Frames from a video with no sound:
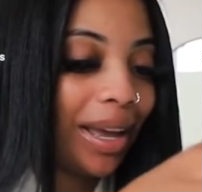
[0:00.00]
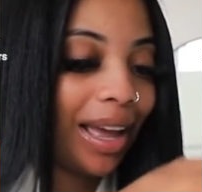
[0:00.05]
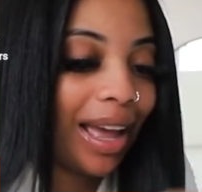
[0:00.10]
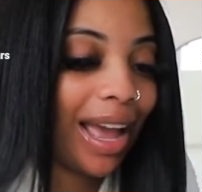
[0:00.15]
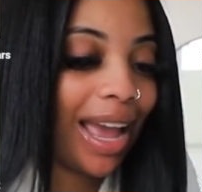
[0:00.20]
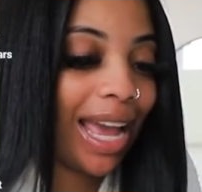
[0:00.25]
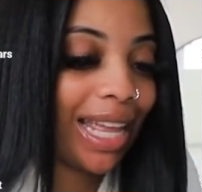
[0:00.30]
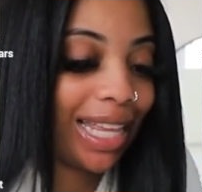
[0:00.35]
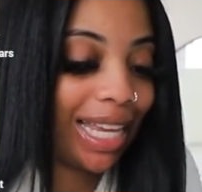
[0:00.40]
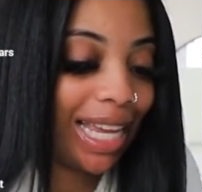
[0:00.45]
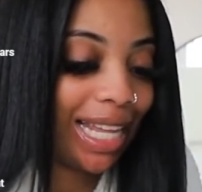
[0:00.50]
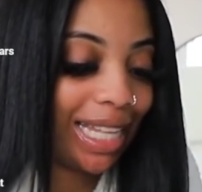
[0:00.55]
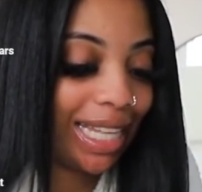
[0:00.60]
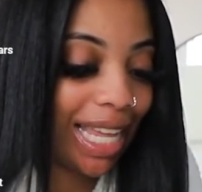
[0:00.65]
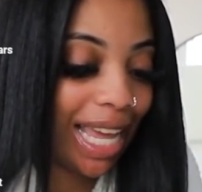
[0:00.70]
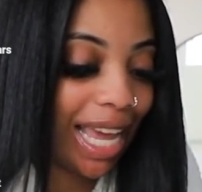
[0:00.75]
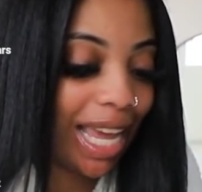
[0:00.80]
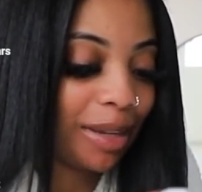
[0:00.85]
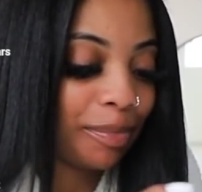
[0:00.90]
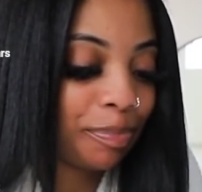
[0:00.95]
I had to get
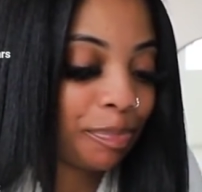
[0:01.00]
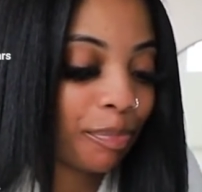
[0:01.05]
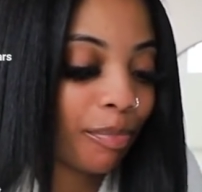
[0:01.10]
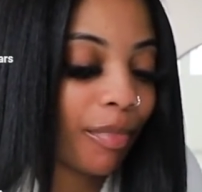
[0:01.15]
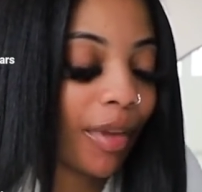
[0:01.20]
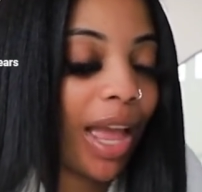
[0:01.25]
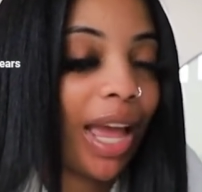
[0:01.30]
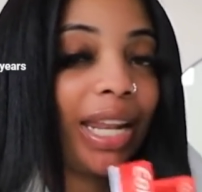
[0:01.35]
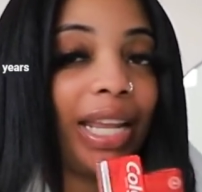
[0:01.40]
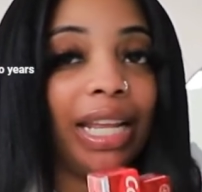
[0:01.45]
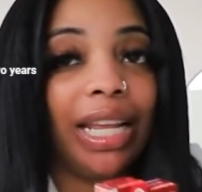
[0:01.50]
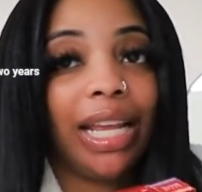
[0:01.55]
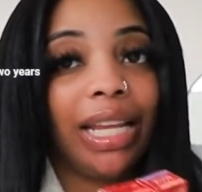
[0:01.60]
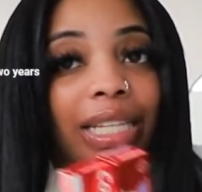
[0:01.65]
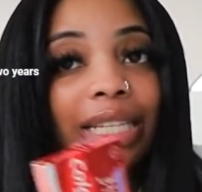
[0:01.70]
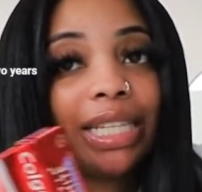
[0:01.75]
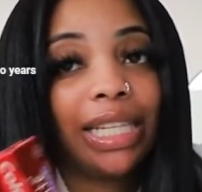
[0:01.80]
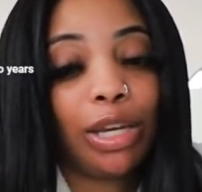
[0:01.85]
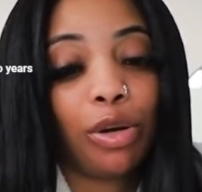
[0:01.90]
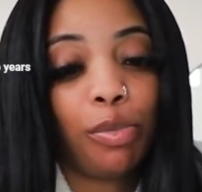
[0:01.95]
that. I
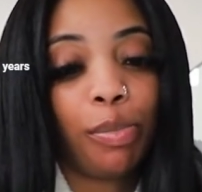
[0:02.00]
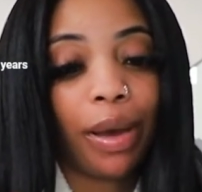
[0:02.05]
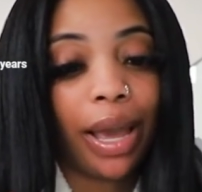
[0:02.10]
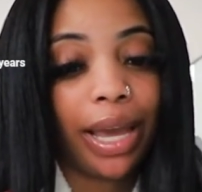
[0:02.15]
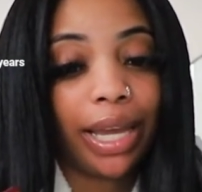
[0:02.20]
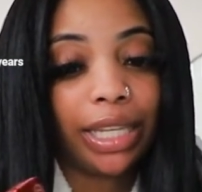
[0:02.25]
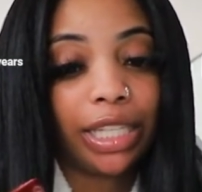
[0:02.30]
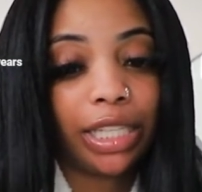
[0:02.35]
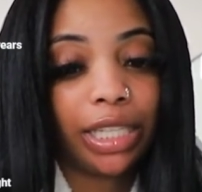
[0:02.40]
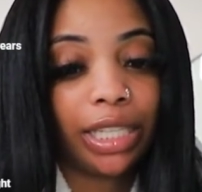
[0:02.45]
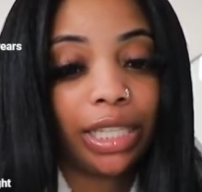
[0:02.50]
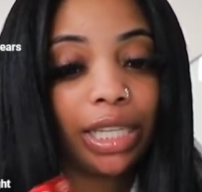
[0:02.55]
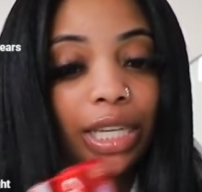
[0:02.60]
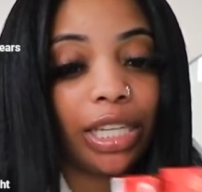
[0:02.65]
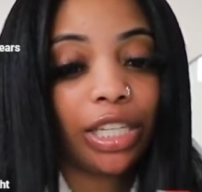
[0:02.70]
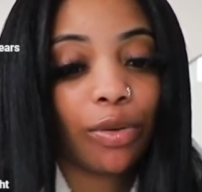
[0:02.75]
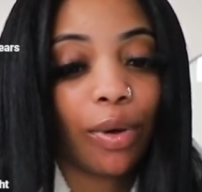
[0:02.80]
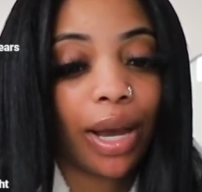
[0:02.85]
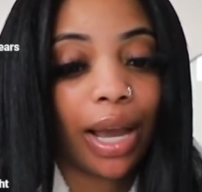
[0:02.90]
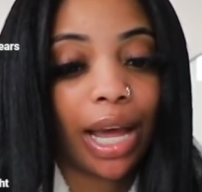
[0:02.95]
needed toothpaste,
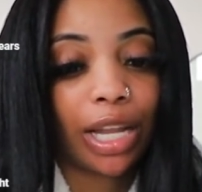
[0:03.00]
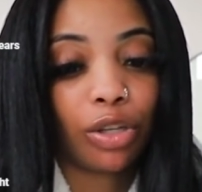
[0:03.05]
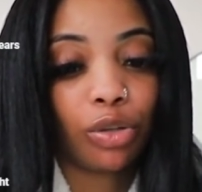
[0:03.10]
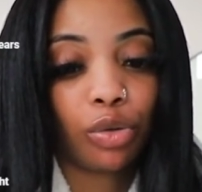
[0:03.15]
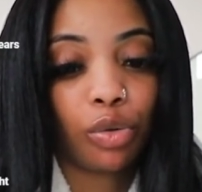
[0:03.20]
so I got